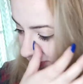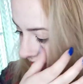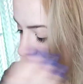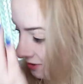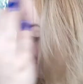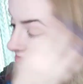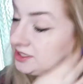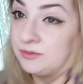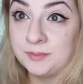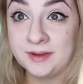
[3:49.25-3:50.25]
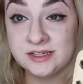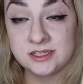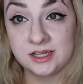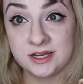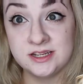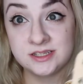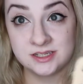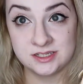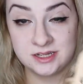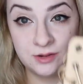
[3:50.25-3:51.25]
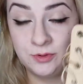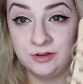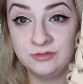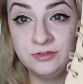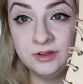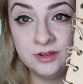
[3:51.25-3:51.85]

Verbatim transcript: I kind of wish they were my size because then I would have